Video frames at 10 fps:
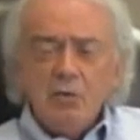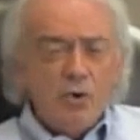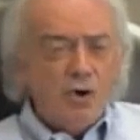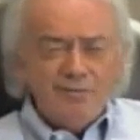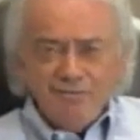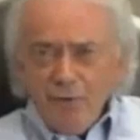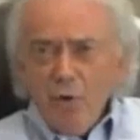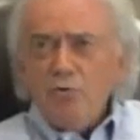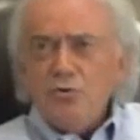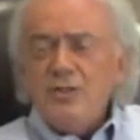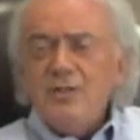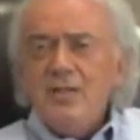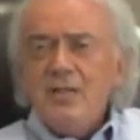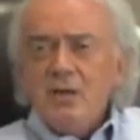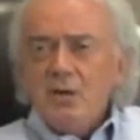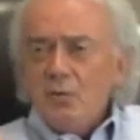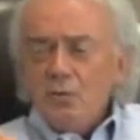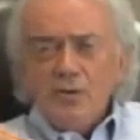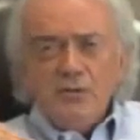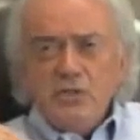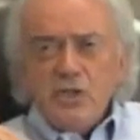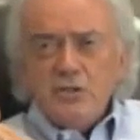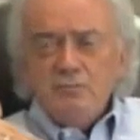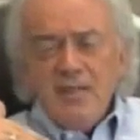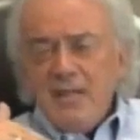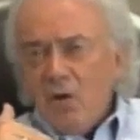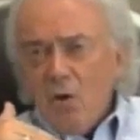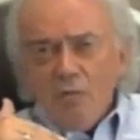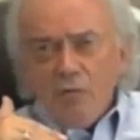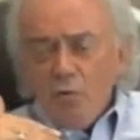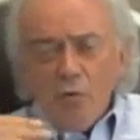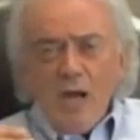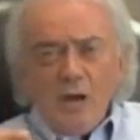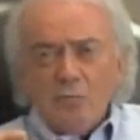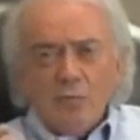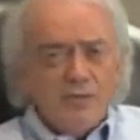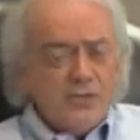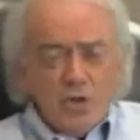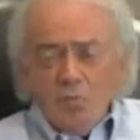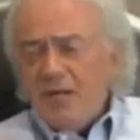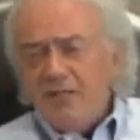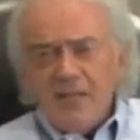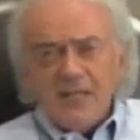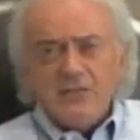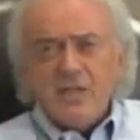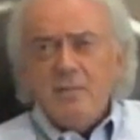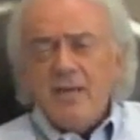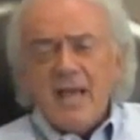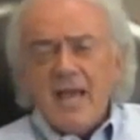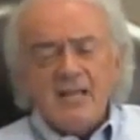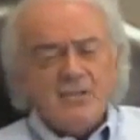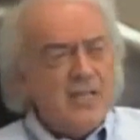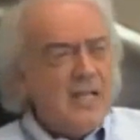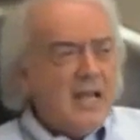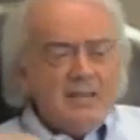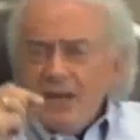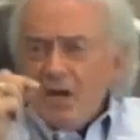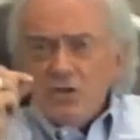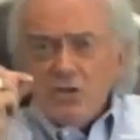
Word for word: We're frozen with just being overwhelmed with so many things coming at us that are